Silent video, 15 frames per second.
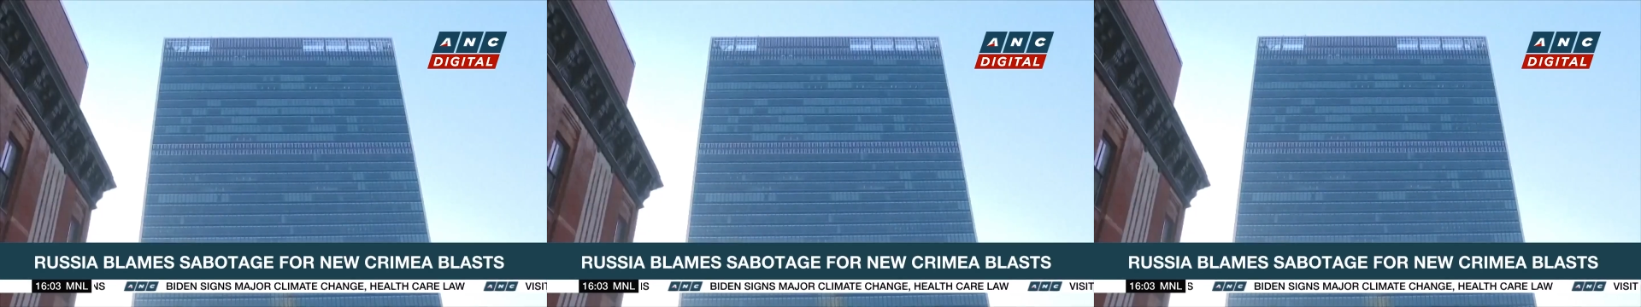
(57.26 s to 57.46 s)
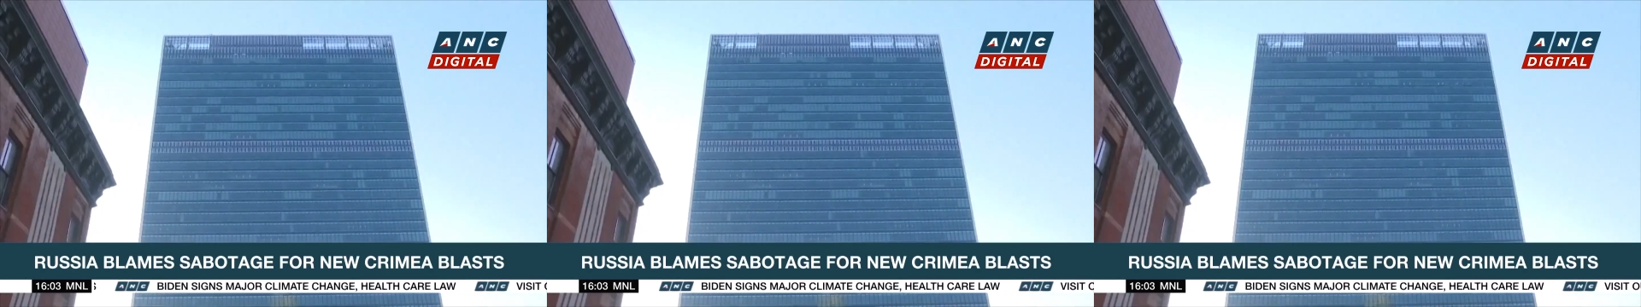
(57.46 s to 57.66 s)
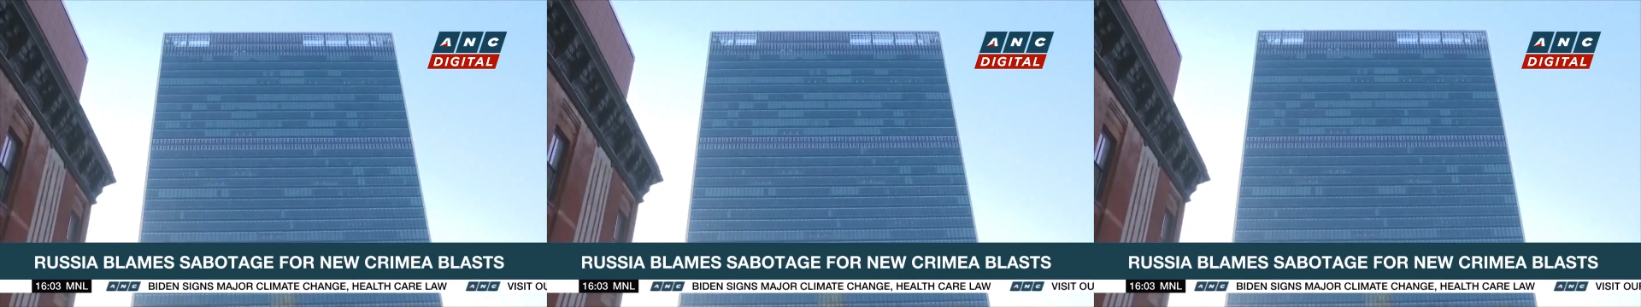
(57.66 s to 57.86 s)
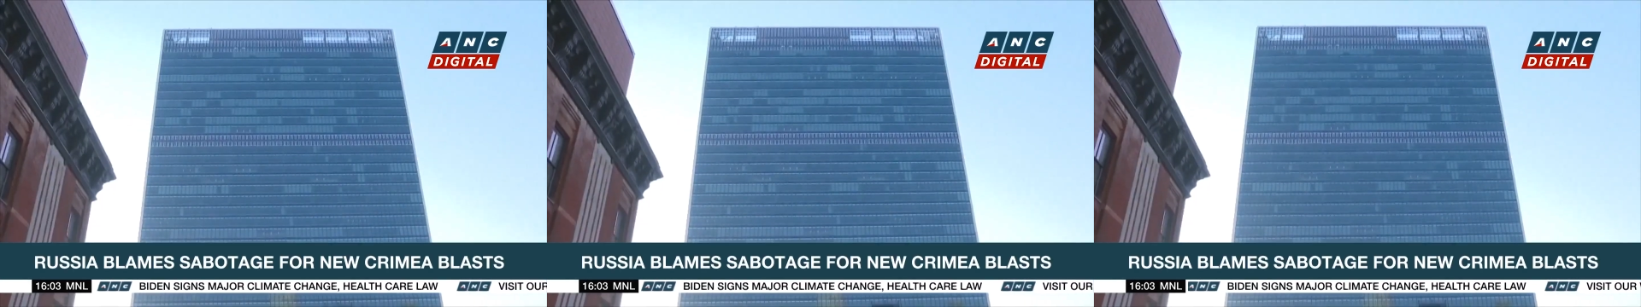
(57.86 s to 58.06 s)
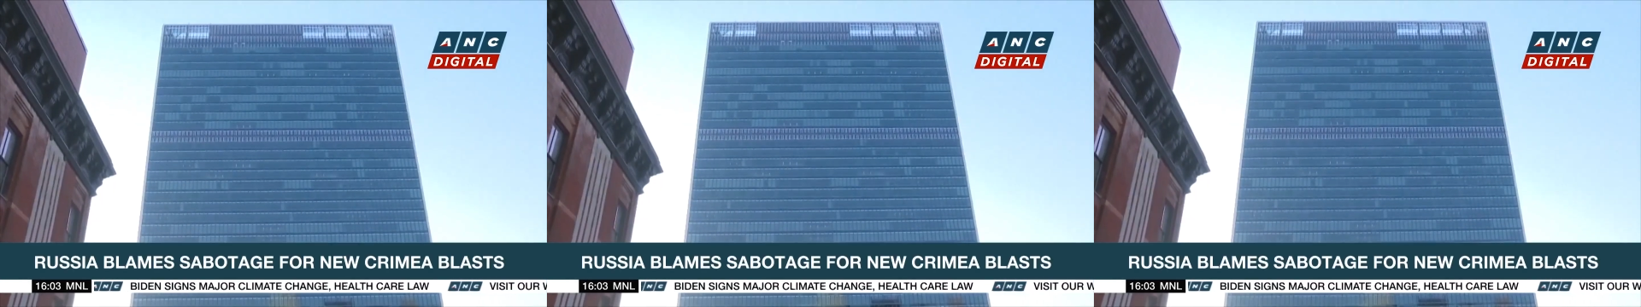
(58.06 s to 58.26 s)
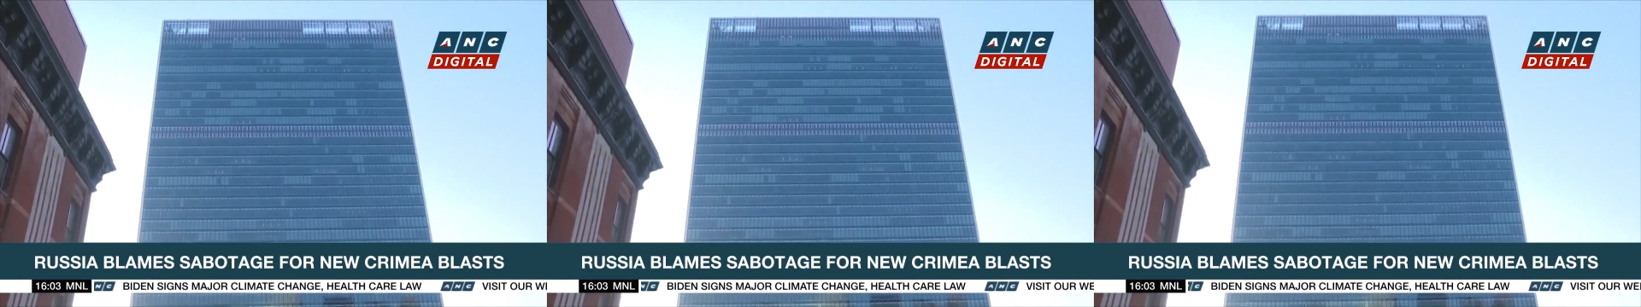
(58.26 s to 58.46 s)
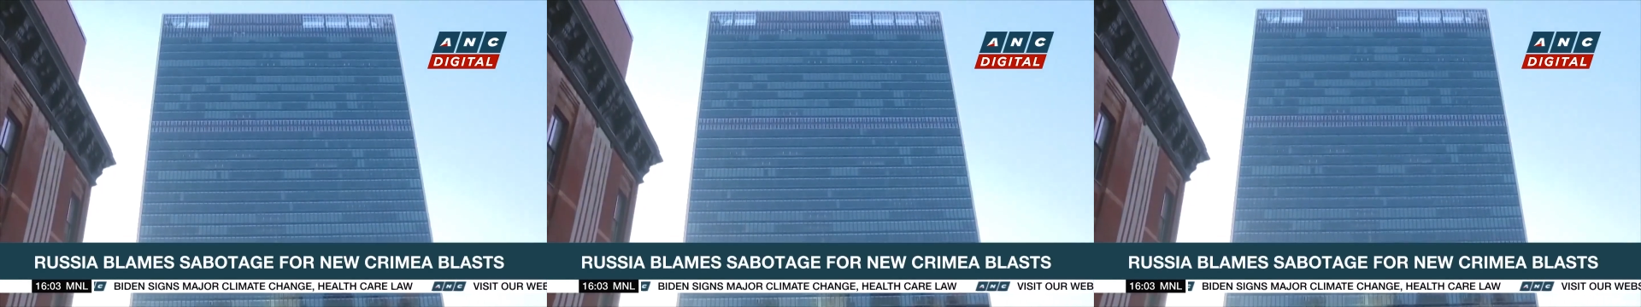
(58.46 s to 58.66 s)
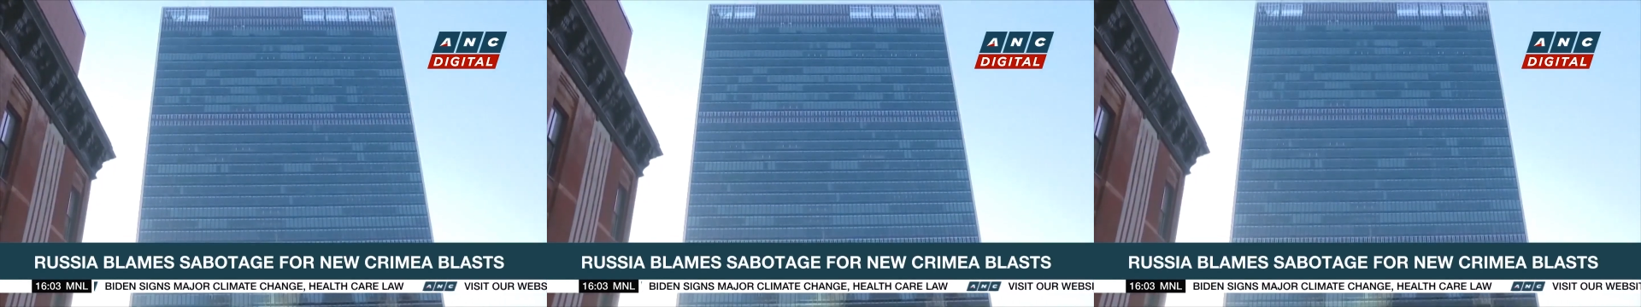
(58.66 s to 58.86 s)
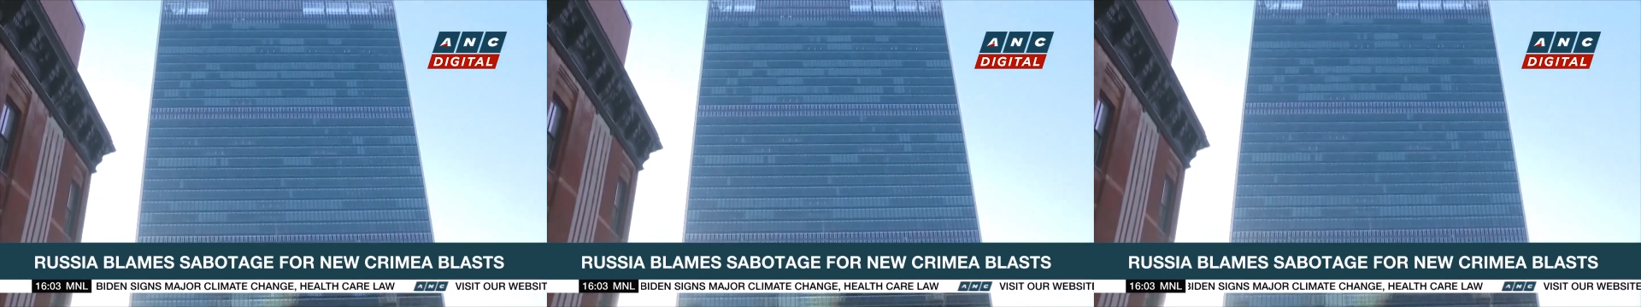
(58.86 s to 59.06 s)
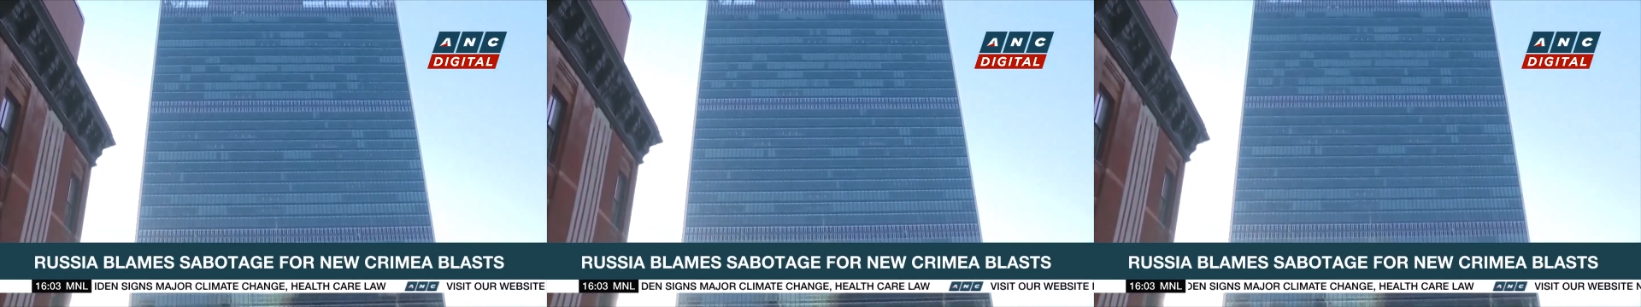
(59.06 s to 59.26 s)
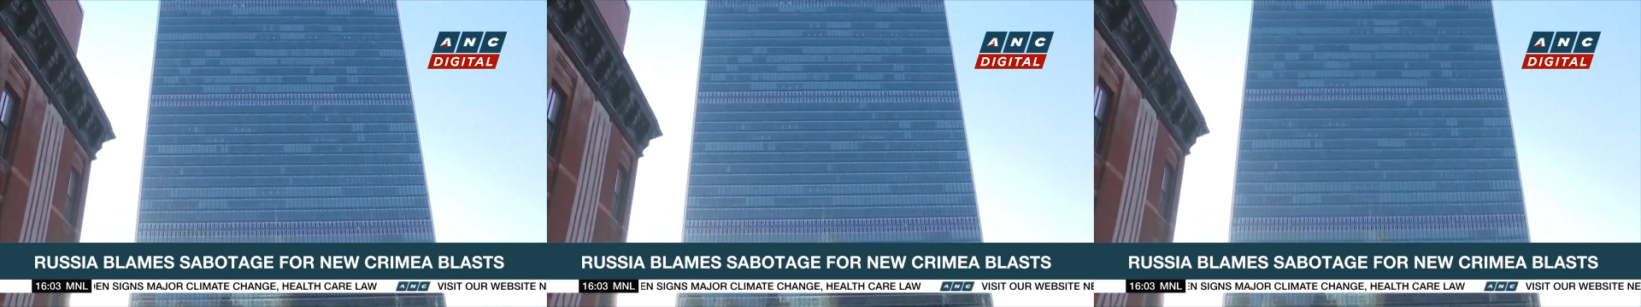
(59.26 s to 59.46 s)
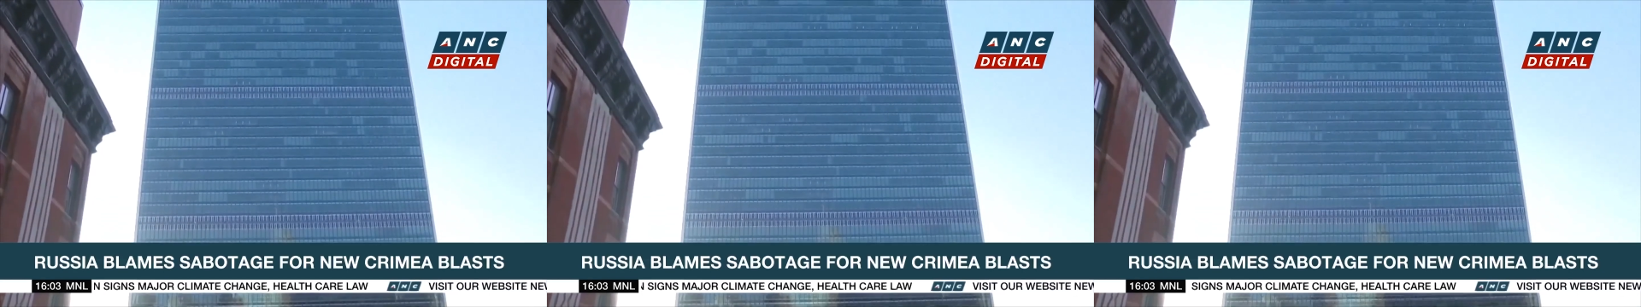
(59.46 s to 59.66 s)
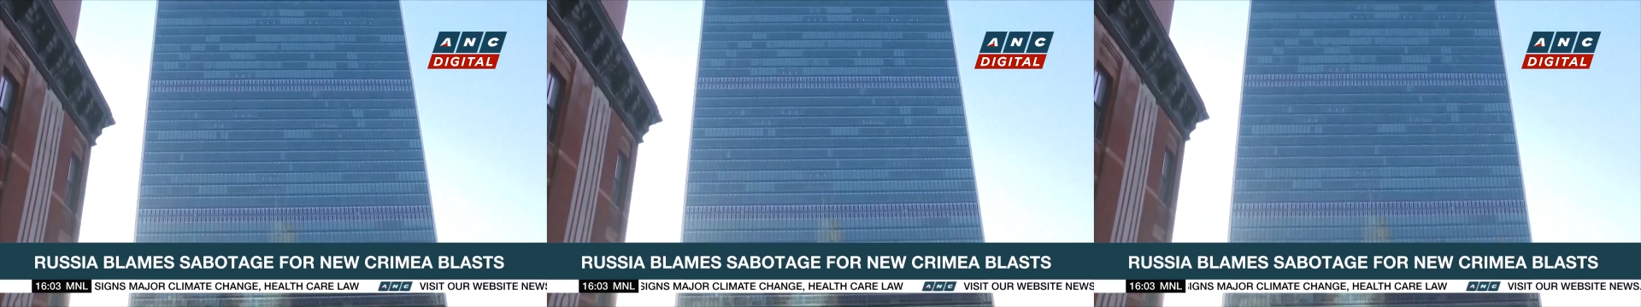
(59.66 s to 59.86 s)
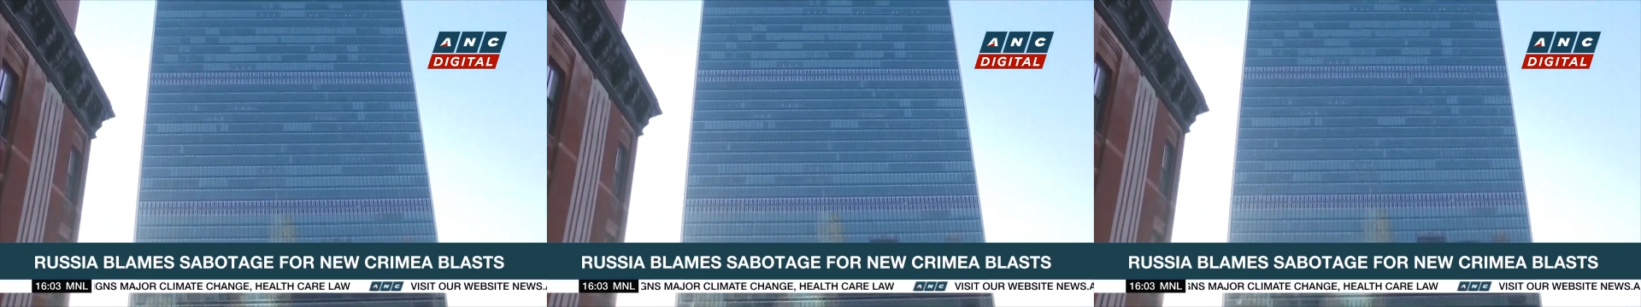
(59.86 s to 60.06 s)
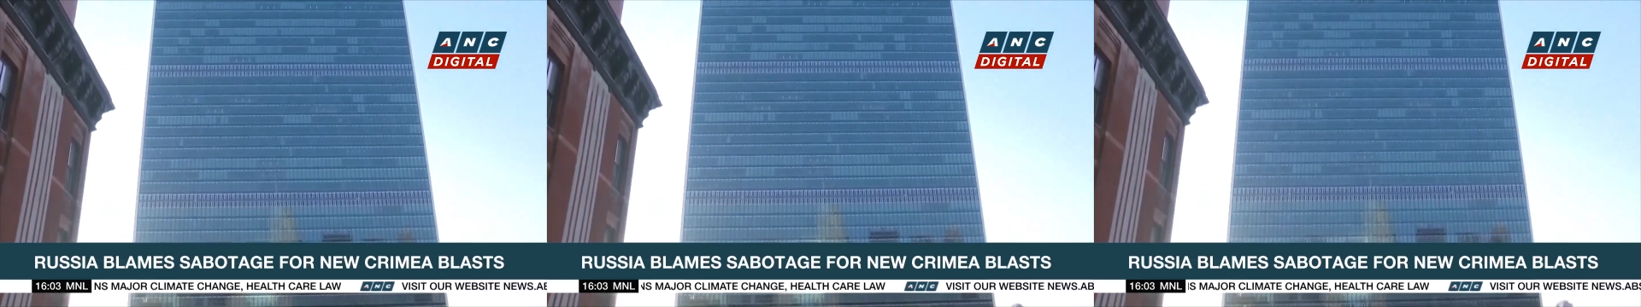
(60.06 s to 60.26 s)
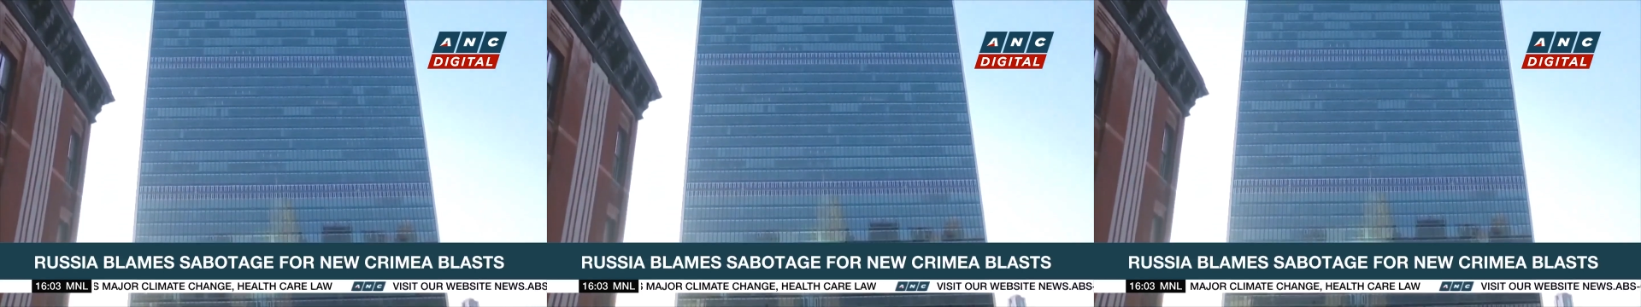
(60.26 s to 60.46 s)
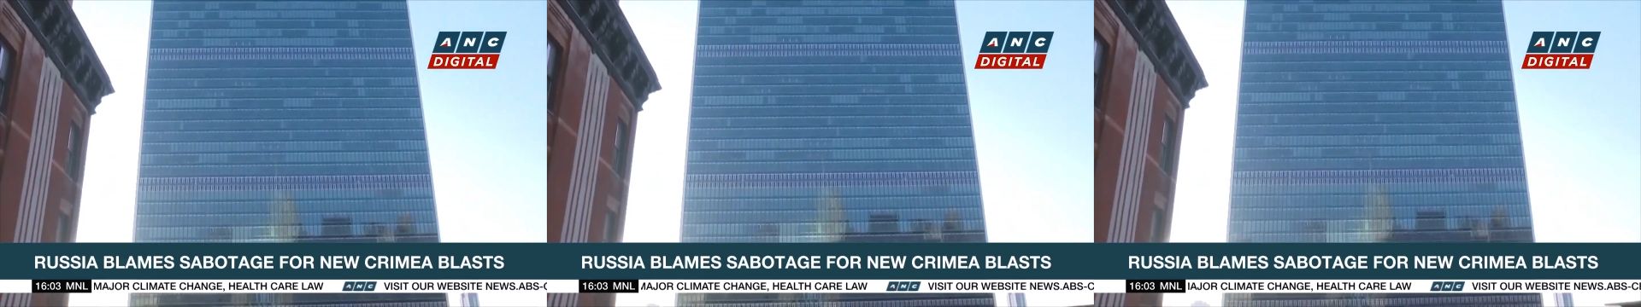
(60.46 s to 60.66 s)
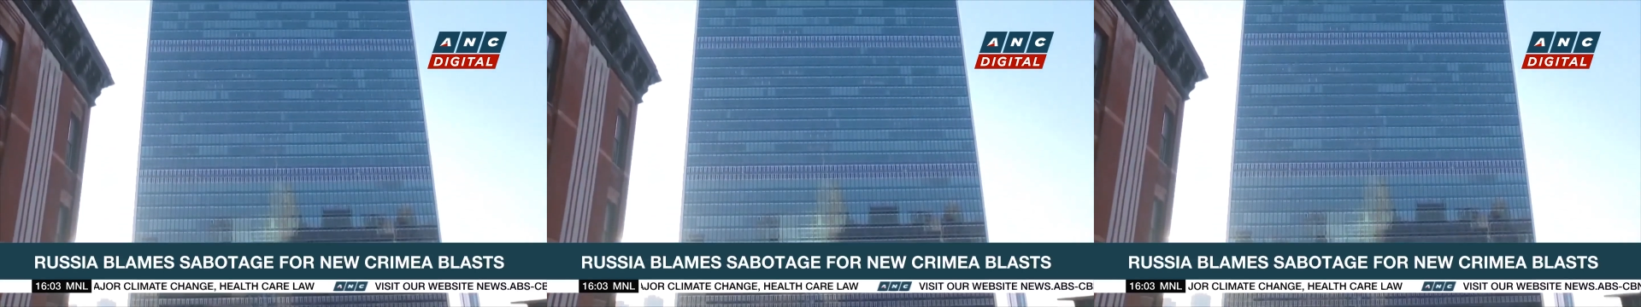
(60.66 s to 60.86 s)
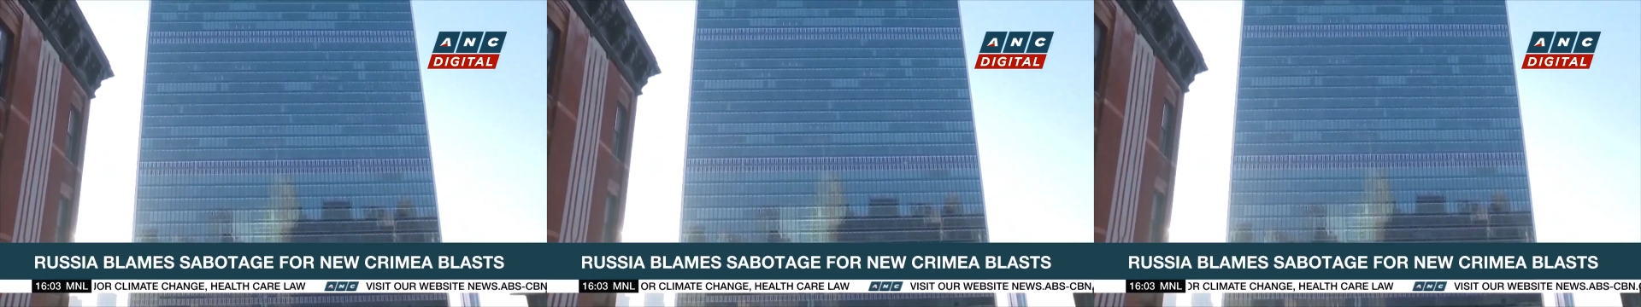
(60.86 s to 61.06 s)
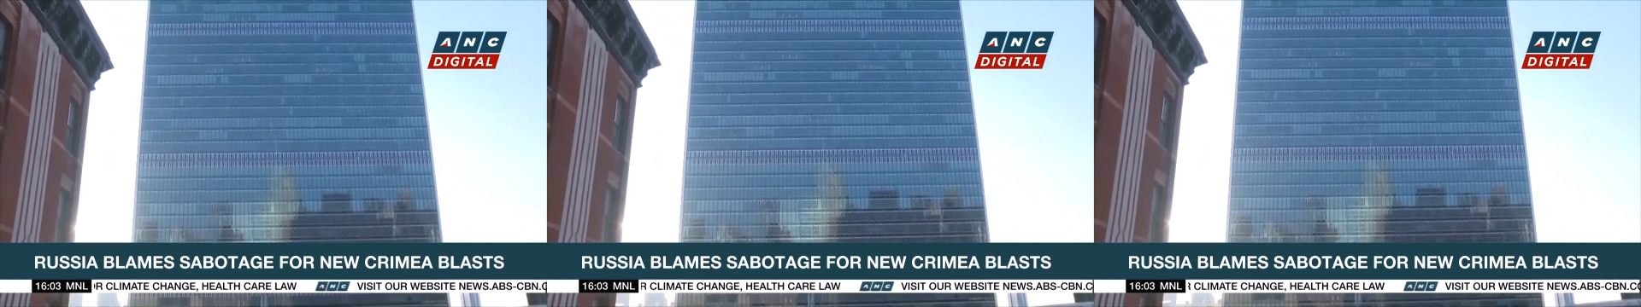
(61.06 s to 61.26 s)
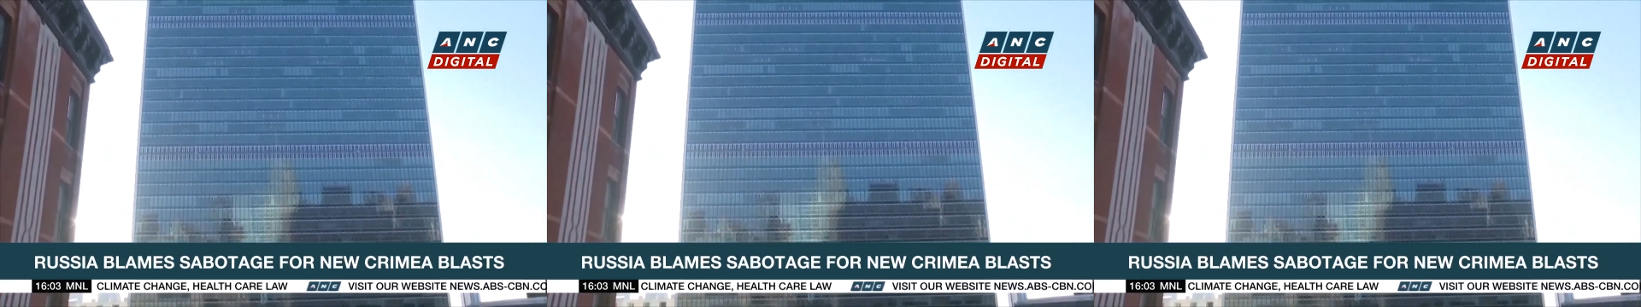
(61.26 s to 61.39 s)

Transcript: [unreadable: no face in view]